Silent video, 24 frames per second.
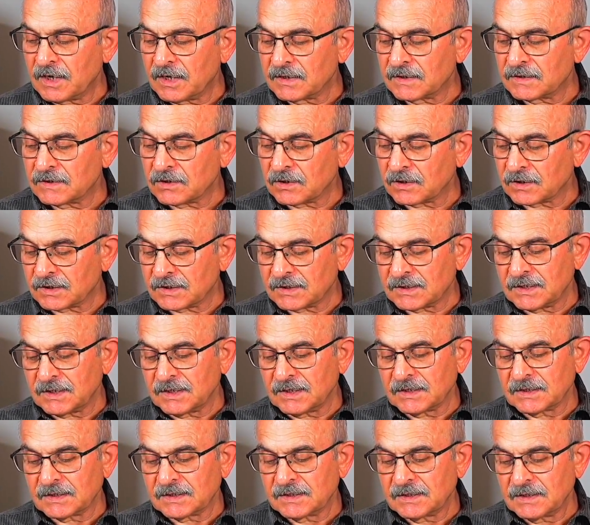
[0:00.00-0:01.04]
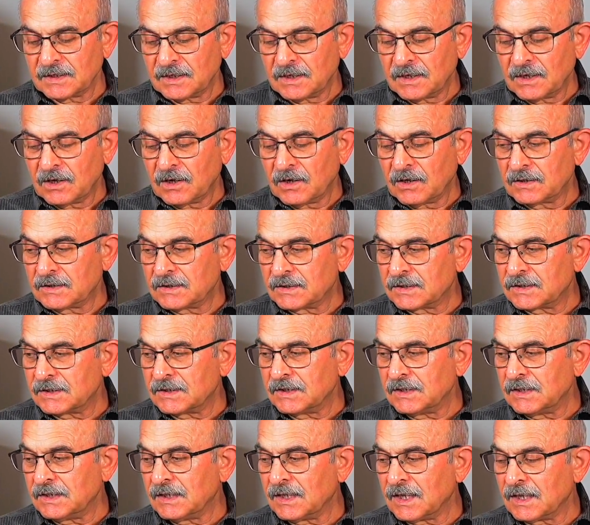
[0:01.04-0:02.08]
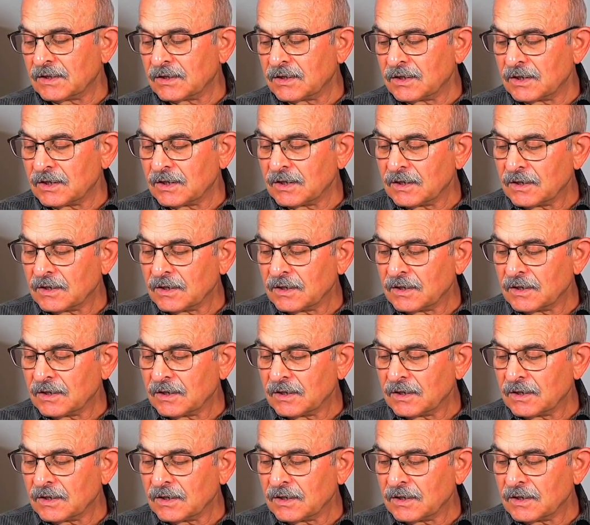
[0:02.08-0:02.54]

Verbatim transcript: success. I see that the